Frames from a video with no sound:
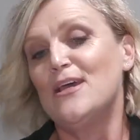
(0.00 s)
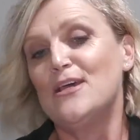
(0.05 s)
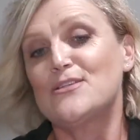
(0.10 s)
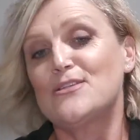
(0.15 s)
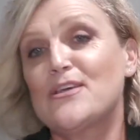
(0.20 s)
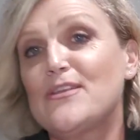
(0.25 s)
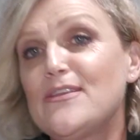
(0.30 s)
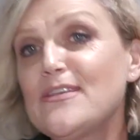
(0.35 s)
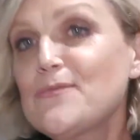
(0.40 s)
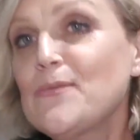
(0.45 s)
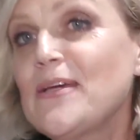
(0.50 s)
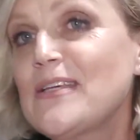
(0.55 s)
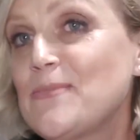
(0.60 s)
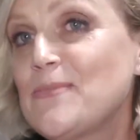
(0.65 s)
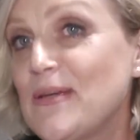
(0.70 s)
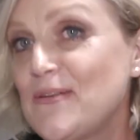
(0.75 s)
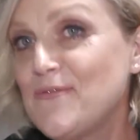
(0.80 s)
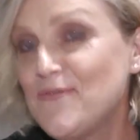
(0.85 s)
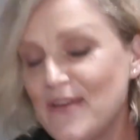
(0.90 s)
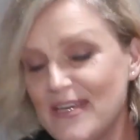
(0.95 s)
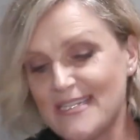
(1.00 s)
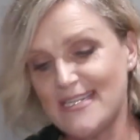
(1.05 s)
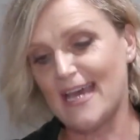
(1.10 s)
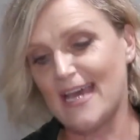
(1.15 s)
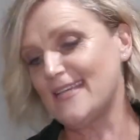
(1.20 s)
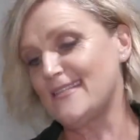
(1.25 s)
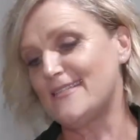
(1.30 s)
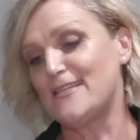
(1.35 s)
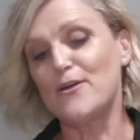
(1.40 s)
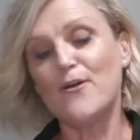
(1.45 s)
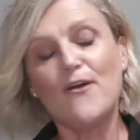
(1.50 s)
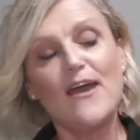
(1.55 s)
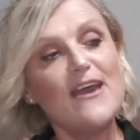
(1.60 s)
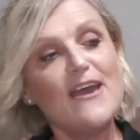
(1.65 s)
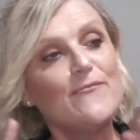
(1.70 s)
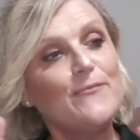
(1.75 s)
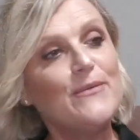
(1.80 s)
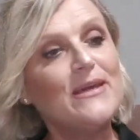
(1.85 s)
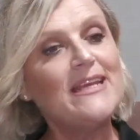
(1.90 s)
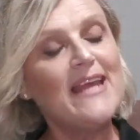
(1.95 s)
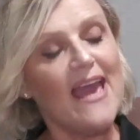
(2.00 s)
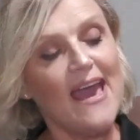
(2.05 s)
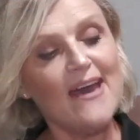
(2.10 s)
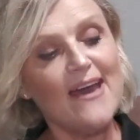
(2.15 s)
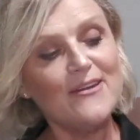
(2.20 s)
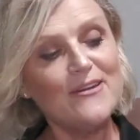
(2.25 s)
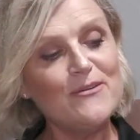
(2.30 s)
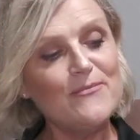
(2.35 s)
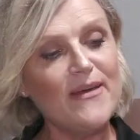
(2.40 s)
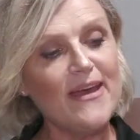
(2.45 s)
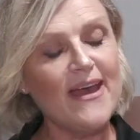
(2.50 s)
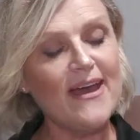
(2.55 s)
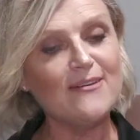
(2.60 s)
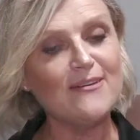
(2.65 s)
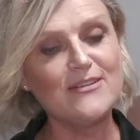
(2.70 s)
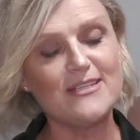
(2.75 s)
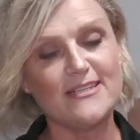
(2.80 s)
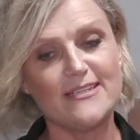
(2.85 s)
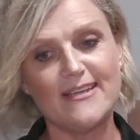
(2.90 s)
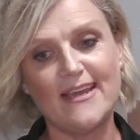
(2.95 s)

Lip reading: So this week's been fantastic. I have been out and about,